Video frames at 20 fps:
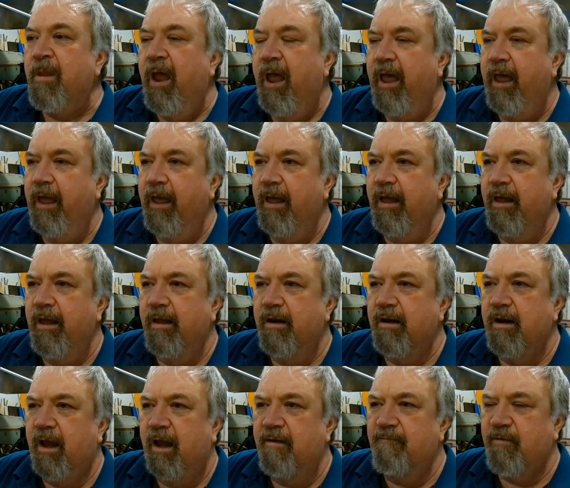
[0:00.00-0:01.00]

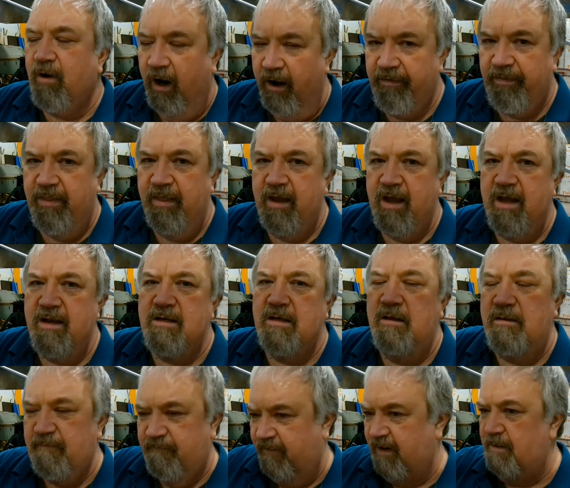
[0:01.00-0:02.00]
And I've got that.
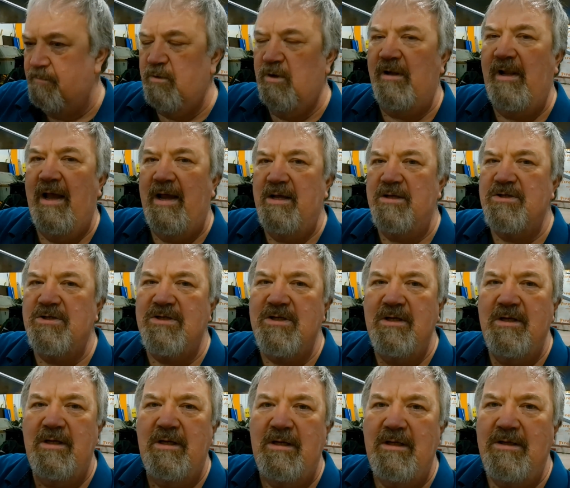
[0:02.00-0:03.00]
The fiberglass
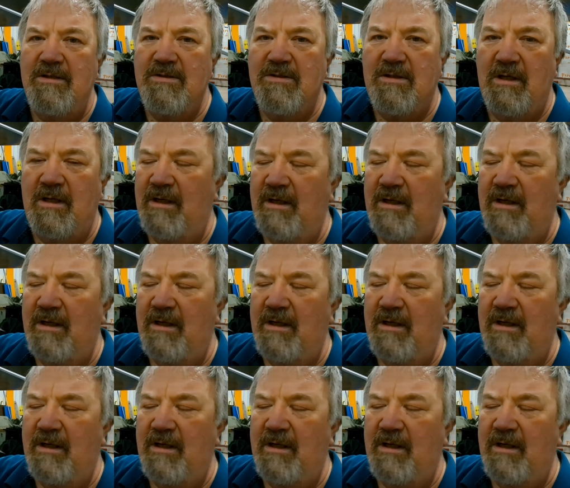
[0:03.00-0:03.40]
is